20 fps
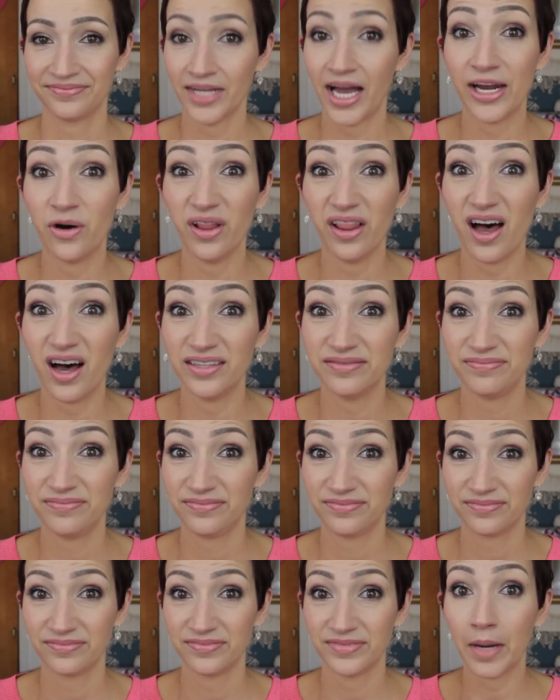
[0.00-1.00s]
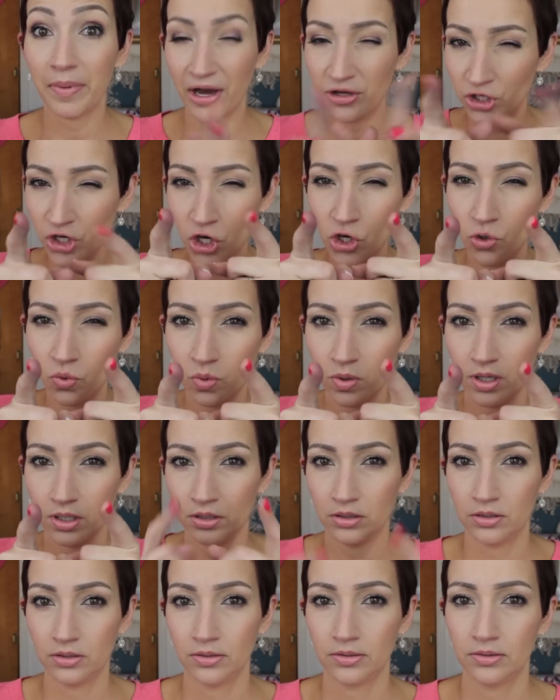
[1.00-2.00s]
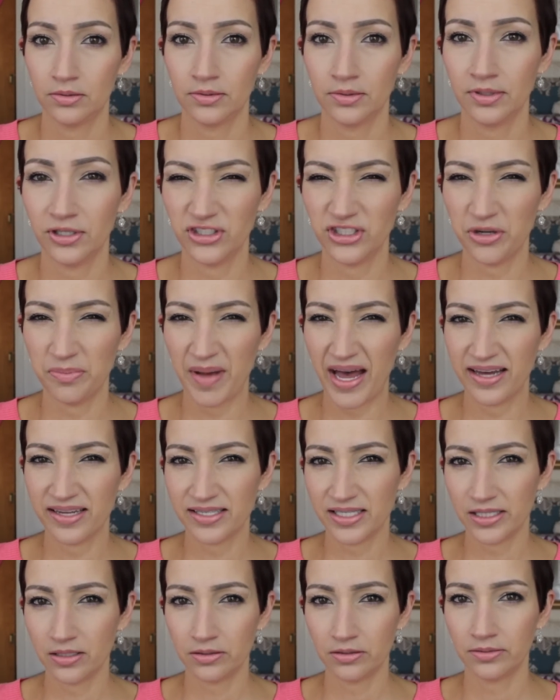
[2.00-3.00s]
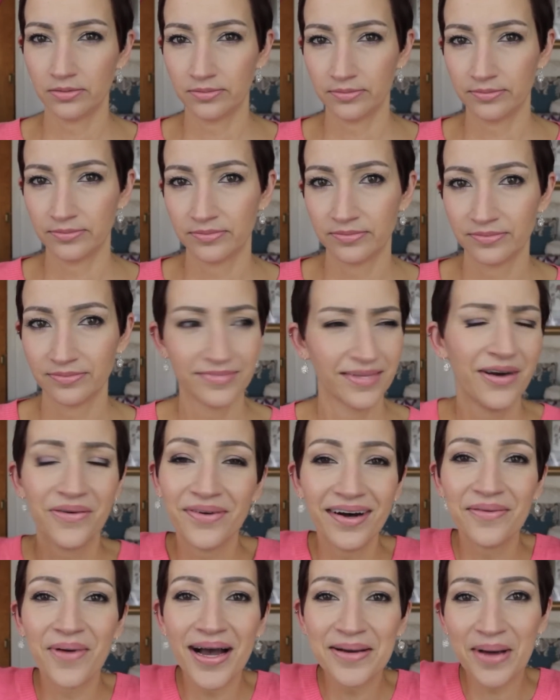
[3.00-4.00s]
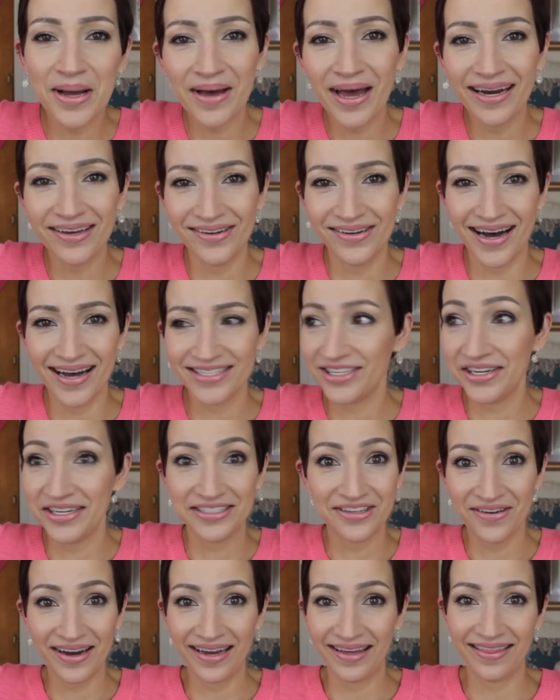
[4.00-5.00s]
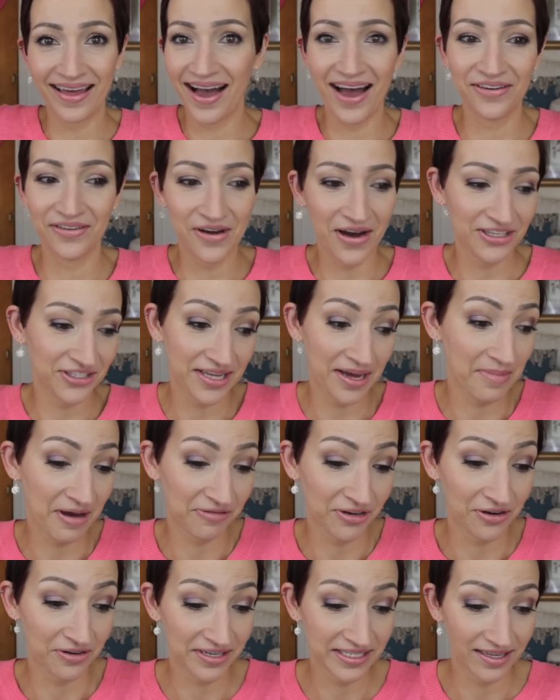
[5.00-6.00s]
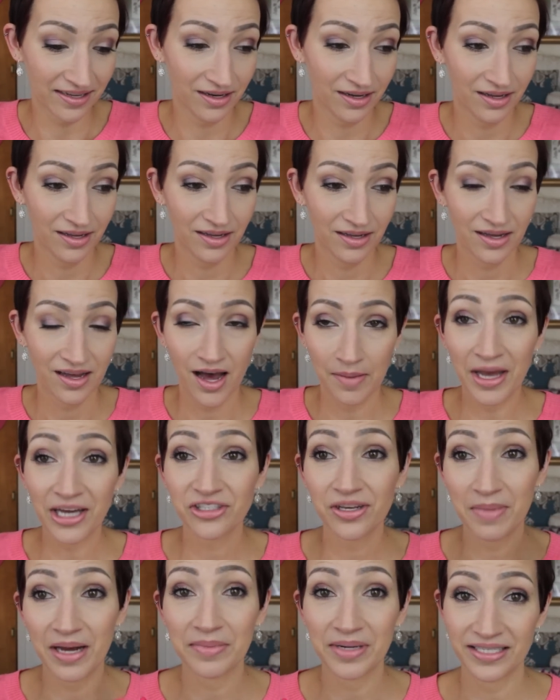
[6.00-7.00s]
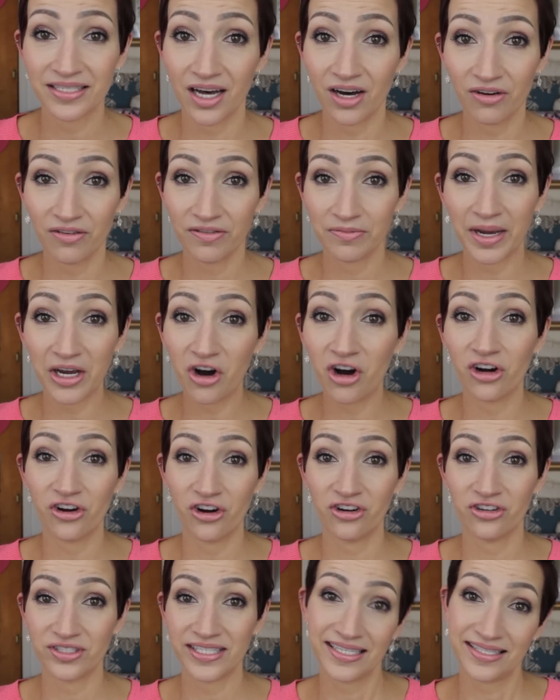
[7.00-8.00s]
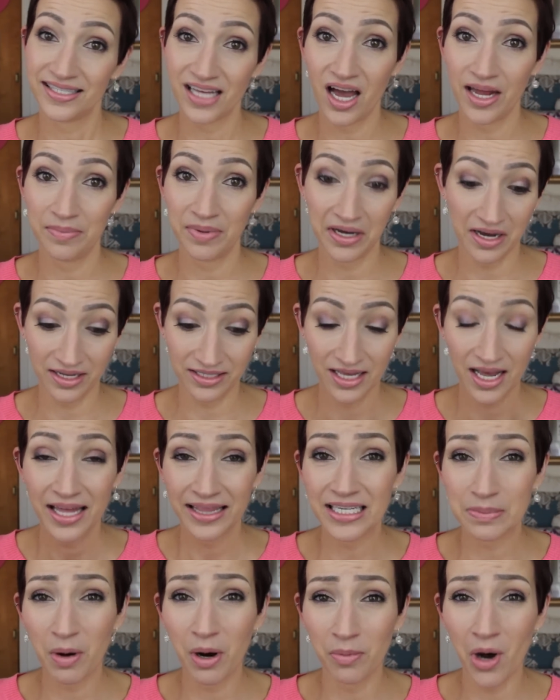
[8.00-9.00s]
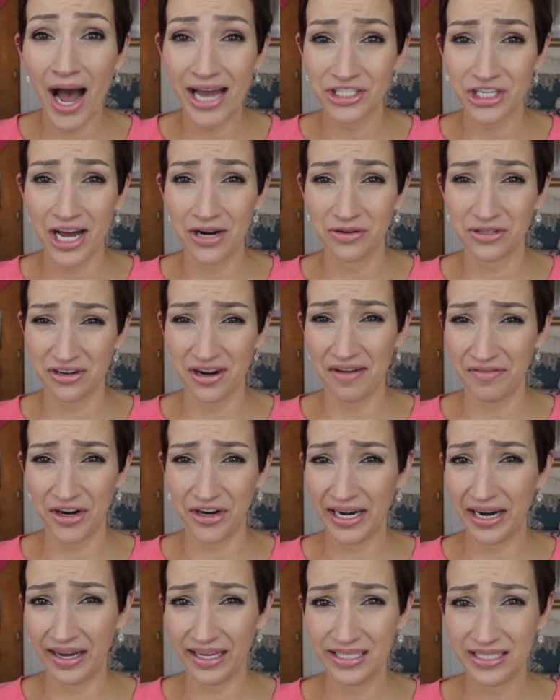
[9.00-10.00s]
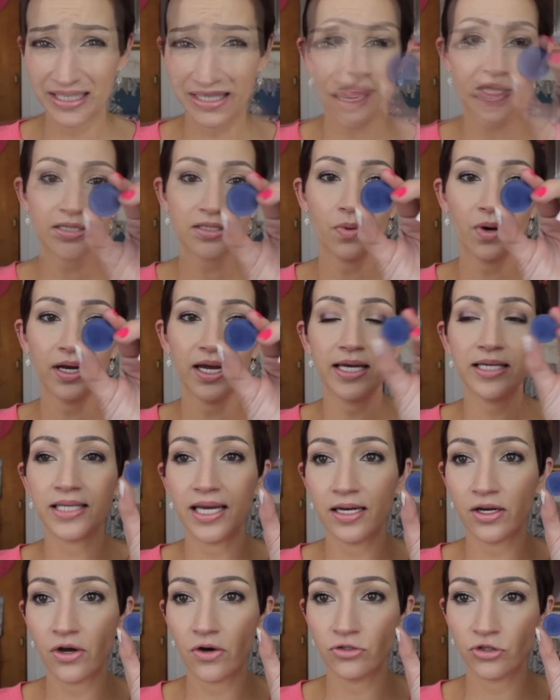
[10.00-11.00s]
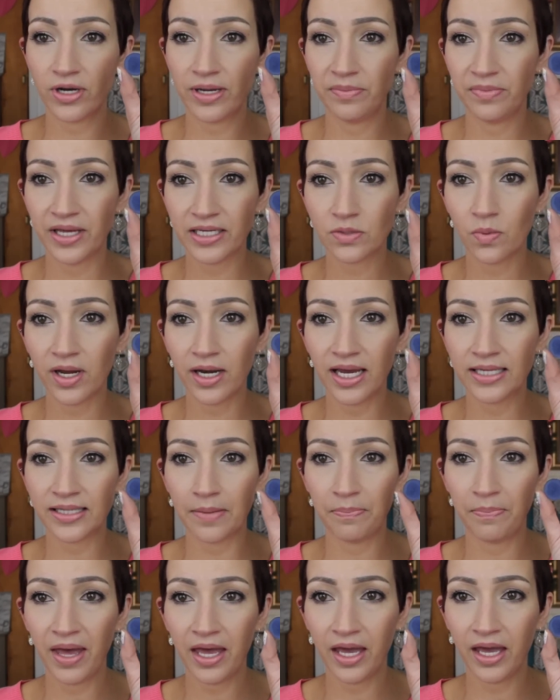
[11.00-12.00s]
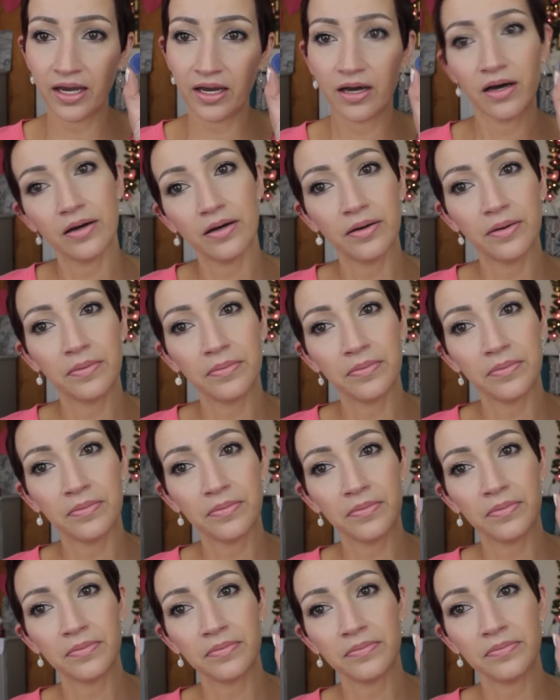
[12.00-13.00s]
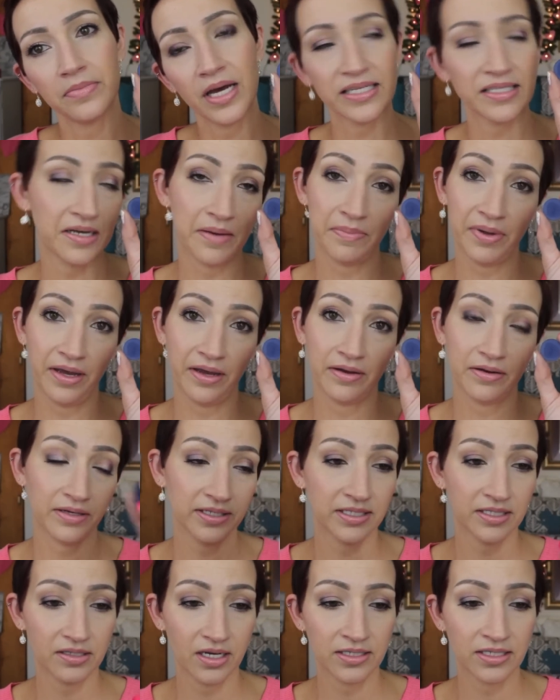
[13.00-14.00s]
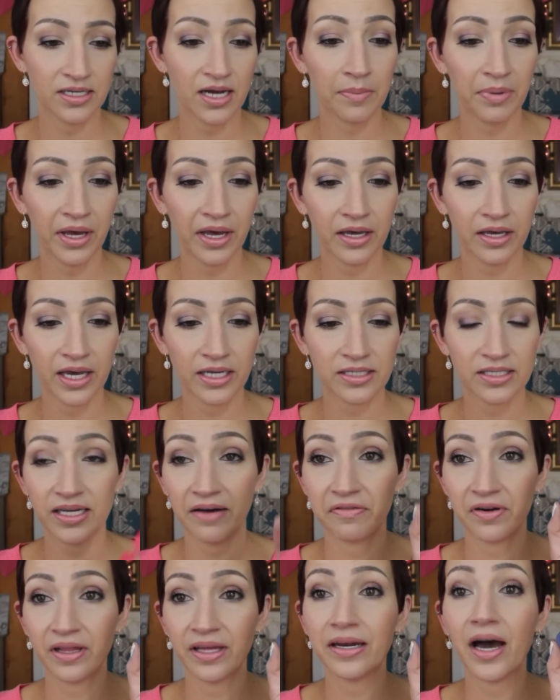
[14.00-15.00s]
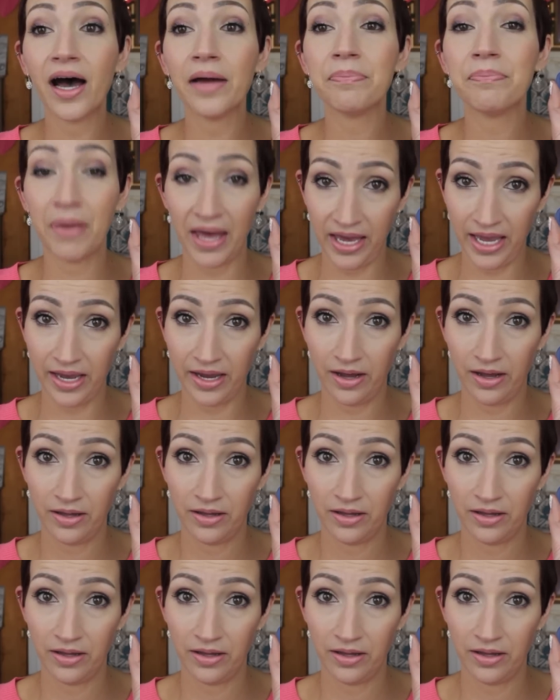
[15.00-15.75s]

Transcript: I know a lot. About you, little dirtbags. What? Why am I mad at you guys? You didn't do anything. I don't know. I just got mad for no reason. I'm actually mad at myself. My heart hurts inside because these purple eyeshadows are not very nice. And this one is Indigo Dream. This one is a pink. It's not pink. It's, it's not pink. It's definitely not pink.